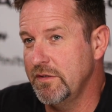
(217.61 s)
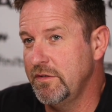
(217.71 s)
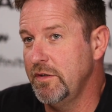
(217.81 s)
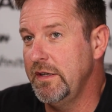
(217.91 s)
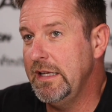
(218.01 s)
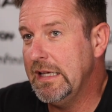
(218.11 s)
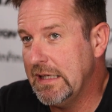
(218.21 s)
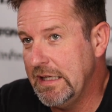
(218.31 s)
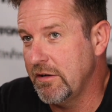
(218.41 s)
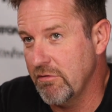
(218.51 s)
is
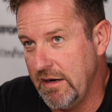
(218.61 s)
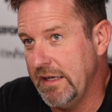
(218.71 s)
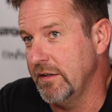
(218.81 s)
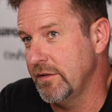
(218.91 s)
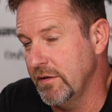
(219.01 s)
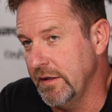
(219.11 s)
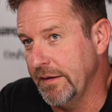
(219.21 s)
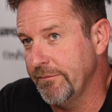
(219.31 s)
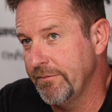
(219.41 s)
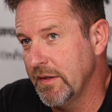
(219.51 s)
uniquely great at doing,